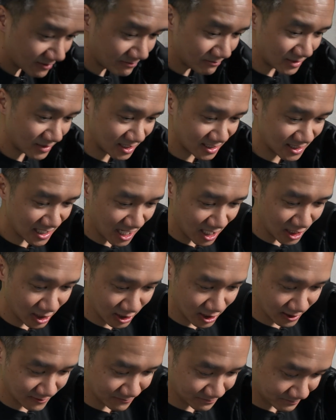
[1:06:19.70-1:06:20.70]

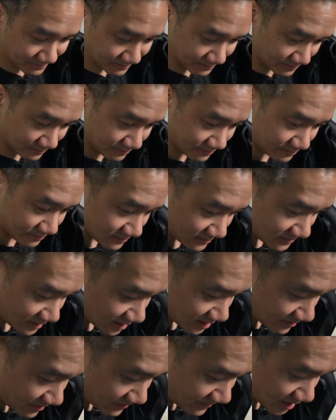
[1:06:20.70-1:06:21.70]
massager.
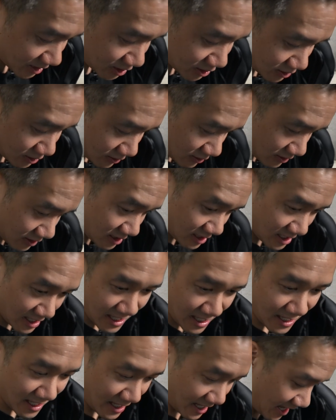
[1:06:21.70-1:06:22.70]
And make sure
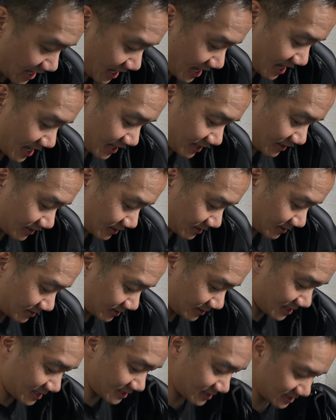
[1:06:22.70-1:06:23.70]
I
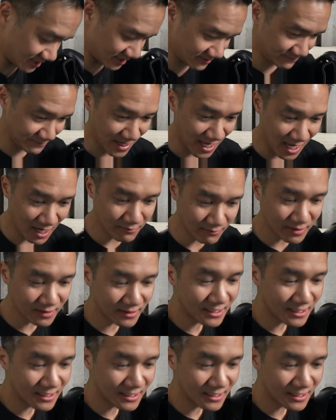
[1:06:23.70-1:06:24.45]
get this power